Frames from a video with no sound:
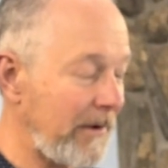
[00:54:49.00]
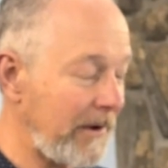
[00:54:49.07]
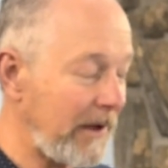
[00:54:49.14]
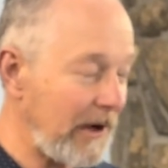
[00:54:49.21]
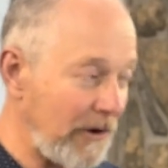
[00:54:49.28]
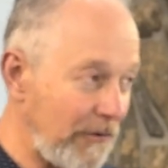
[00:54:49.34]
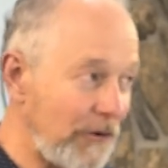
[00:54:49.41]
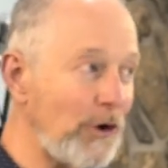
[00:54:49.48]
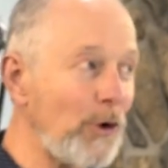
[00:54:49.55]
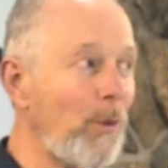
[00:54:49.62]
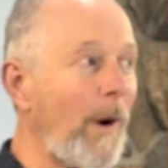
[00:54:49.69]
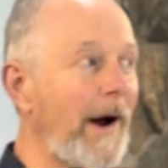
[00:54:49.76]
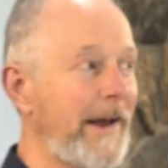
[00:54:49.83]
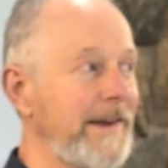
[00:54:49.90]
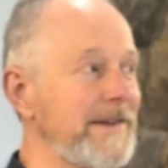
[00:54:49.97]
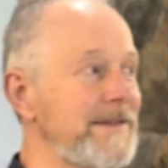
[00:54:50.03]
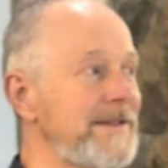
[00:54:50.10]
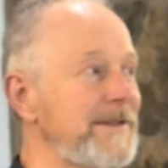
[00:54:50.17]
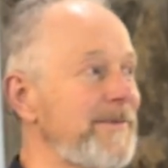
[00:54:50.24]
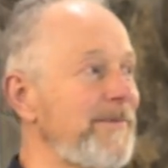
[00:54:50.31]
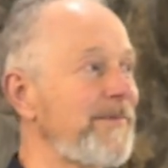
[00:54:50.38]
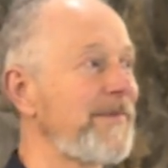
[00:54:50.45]
in a few
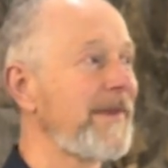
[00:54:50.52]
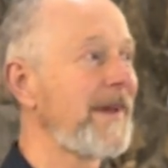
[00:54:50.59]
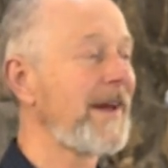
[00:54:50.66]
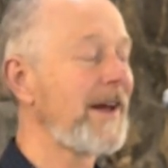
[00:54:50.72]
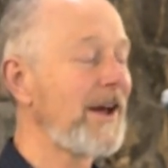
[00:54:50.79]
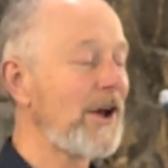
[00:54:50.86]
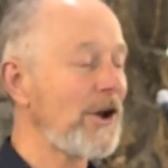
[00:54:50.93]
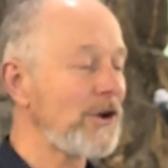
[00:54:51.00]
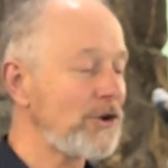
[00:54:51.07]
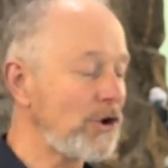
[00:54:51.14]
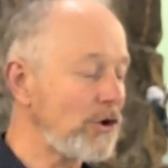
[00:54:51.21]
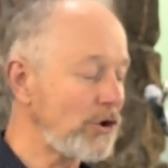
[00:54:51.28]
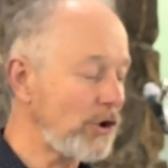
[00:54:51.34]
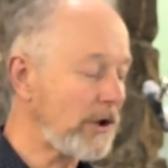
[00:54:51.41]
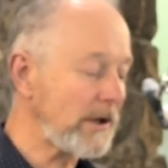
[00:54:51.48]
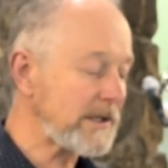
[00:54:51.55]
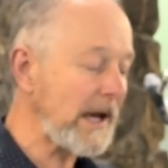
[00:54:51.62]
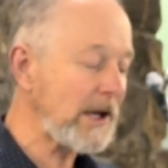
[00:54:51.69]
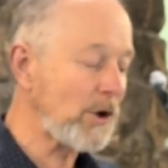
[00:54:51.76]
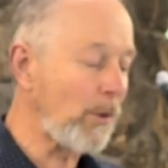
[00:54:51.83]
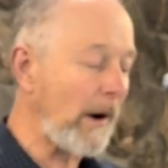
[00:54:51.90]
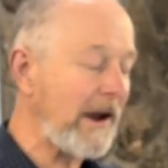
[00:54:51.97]
ways. You can
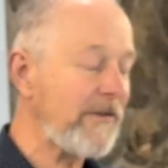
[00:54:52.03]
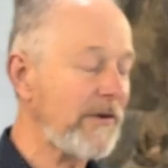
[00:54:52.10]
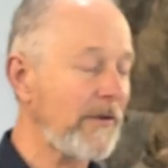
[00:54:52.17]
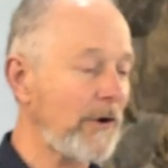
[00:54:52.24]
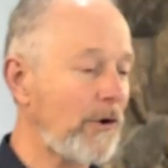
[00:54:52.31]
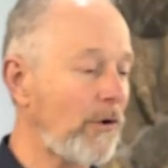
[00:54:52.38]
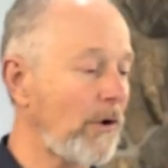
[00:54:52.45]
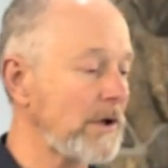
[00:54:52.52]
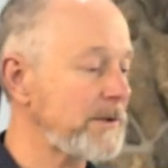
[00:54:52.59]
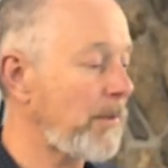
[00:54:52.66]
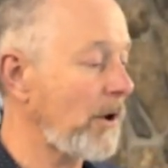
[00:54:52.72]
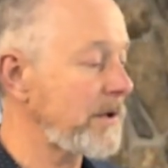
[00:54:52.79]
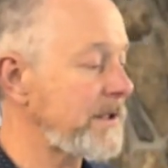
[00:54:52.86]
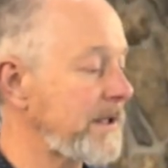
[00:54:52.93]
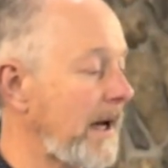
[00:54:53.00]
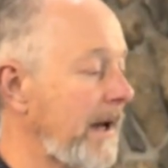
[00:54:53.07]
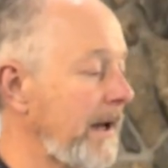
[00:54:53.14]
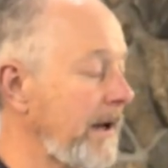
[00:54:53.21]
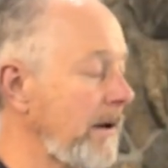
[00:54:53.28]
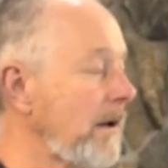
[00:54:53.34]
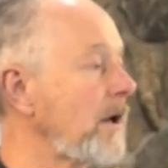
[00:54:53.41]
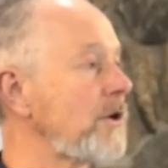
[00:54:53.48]
take away from the cross by
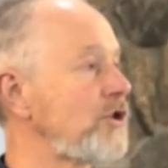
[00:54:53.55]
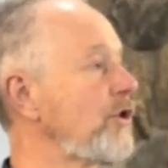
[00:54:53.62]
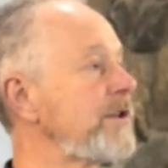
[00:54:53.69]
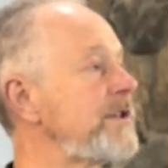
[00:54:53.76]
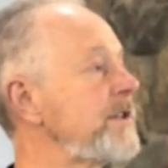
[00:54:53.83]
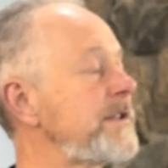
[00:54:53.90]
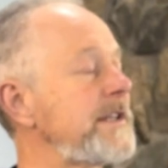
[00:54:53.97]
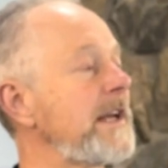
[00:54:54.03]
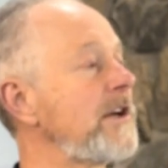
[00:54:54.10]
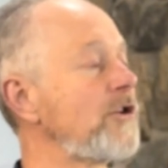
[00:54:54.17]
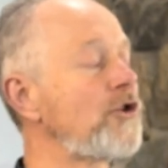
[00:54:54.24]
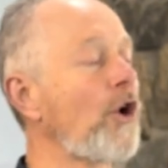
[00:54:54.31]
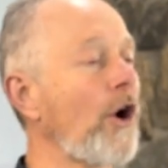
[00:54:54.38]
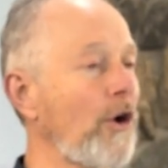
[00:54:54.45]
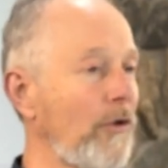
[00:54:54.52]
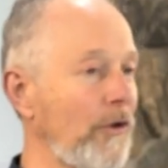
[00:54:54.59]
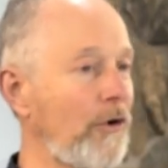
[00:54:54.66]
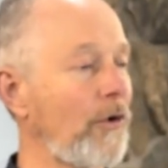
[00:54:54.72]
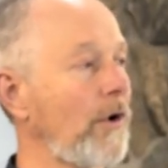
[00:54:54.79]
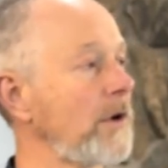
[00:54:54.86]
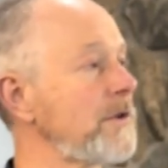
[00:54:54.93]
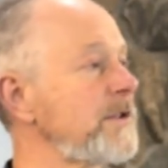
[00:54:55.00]
saying Jesus didn't die on the
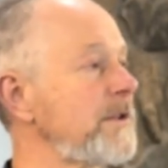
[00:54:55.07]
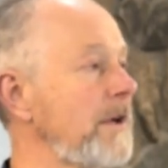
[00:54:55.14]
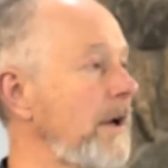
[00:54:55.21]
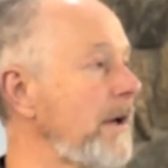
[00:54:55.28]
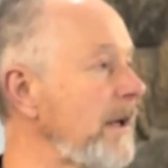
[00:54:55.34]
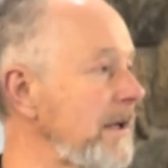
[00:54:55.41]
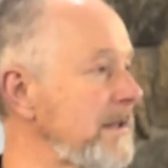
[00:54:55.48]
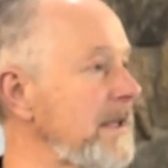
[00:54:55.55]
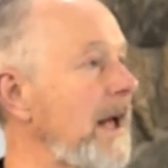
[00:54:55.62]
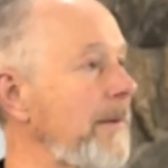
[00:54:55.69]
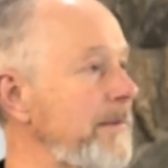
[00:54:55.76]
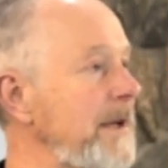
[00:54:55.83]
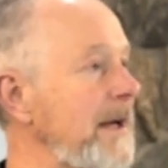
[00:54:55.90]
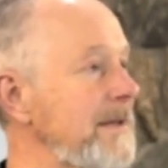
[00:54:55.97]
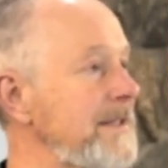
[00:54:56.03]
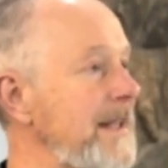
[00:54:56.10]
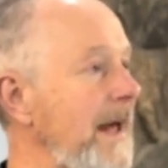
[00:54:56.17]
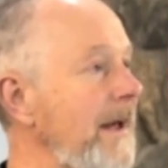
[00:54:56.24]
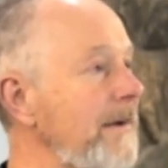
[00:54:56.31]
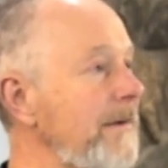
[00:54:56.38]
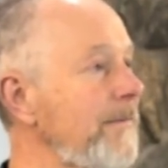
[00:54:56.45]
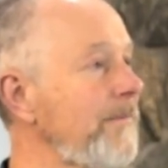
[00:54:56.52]
cross, and Islam does
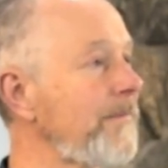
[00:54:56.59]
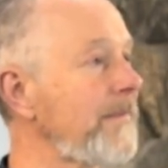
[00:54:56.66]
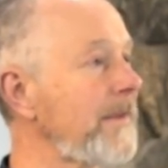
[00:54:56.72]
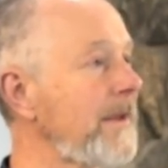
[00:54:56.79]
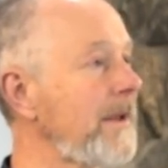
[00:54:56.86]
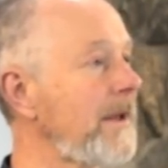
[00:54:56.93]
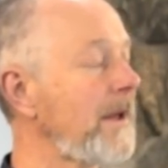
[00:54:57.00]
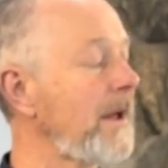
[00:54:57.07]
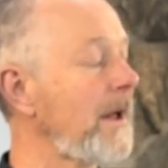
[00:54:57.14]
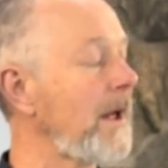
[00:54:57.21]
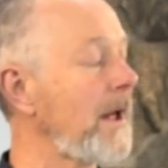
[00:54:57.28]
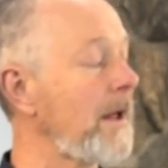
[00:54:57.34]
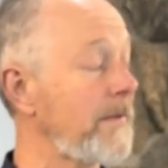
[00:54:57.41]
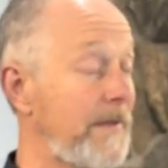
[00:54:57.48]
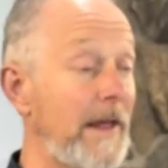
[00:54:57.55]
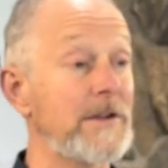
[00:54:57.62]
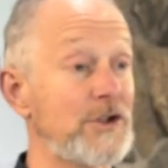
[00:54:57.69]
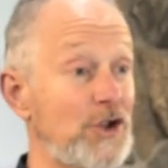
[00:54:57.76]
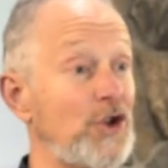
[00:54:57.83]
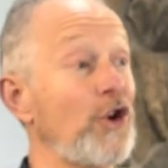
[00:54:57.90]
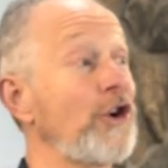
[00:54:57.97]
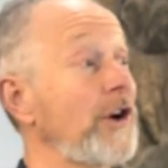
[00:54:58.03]
that. That
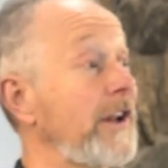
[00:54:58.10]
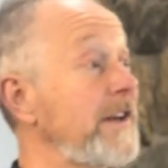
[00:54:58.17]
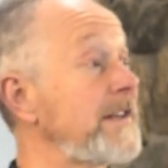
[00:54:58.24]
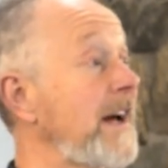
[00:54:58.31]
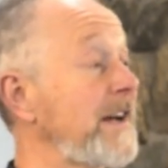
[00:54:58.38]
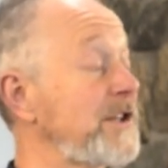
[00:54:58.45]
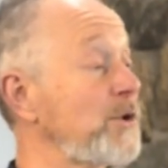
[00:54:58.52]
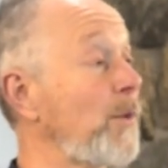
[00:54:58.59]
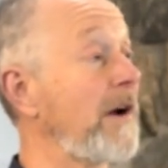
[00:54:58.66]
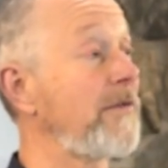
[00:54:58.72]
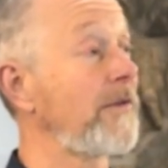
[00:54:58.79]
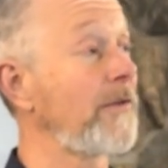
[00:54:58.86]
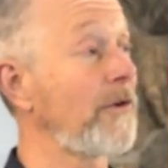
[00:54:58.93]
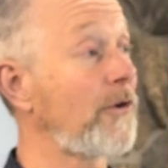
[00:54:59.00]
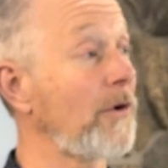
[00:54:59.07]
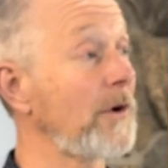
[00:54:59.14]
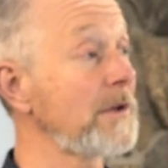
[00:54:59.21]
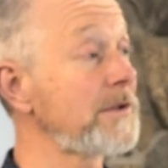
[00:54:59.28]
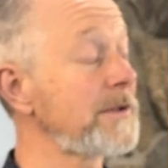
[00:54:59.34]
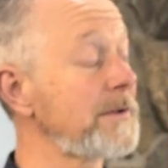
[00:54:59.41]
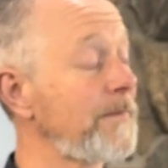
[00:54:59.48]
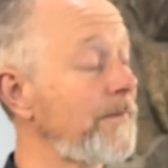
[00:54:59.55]
certainly takes away from the
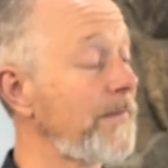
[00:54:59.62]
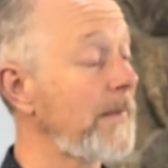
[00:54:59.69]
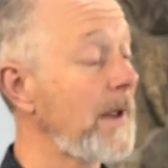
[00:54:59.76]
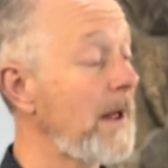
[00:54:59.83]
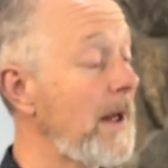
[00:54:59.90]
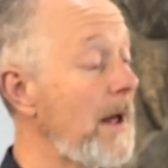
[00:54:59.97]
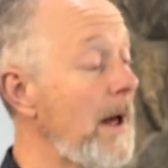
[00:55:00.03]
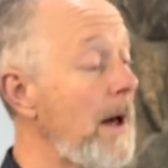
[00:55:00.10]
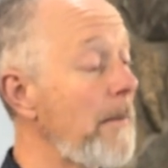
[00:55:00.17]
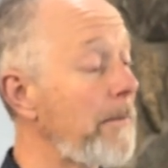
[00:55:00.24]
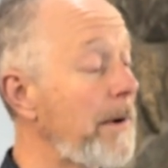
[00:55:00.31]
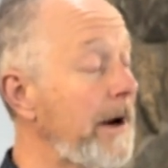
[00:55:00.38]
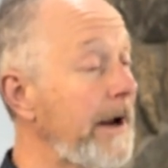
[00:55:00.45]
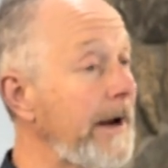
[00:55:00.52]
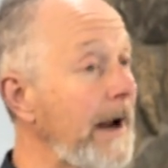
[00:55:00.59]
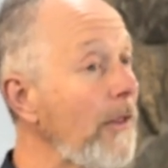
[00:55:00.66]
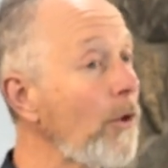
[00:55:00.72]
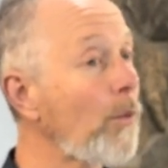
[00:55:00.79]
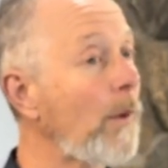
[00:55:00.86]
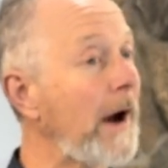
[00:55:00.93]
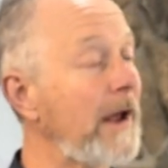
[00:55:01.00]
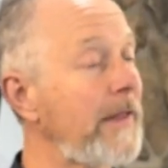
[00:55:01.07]
cross. But another
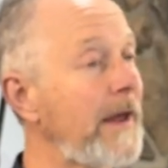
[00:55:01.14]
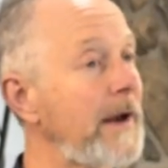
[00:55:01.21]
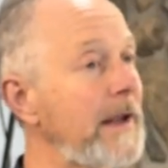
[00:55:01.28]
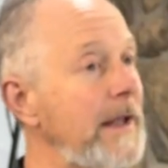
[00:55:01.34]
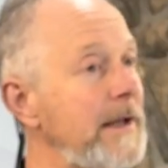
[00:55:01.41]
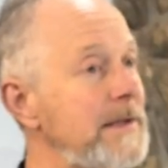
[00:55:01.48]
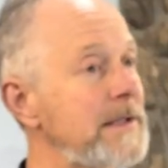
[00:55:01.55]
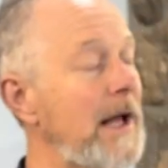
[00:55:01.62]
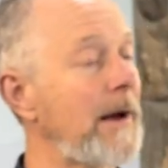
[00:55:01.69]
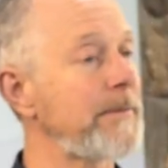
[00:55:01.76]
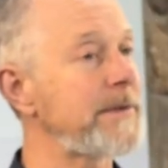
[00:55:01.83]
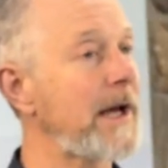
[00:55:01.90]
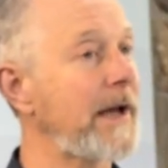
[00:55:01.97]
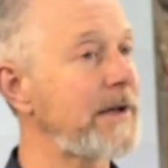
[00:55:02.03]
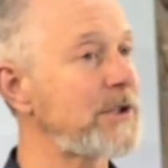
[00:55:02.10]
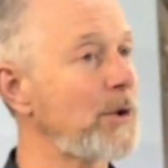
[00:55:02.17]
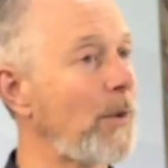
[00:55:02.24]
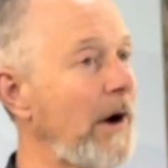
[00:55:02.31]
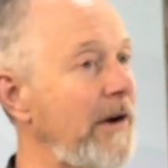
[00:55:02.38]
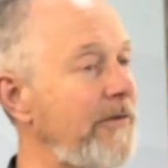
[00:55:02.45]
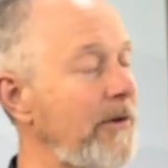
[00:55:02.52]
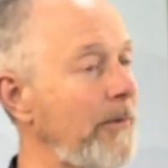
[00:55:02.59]
way that Islam takes
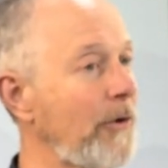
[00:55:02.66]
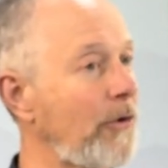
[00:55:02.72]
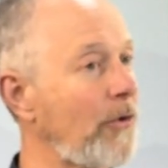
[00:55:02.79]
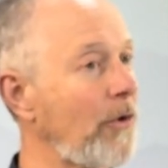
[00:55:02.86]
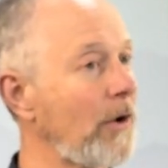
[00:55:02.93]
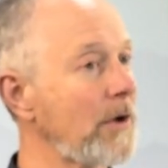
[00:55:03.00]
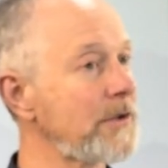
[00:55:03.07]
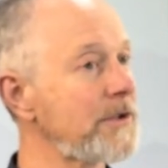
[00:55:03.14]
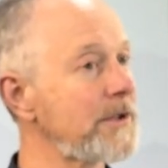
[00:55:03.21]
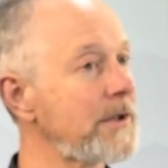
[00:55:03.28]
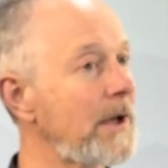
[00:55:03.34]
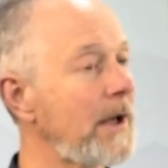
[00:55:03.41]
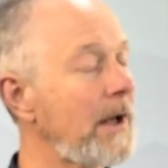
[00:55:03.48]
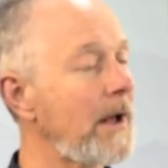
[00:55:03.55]
away from the cross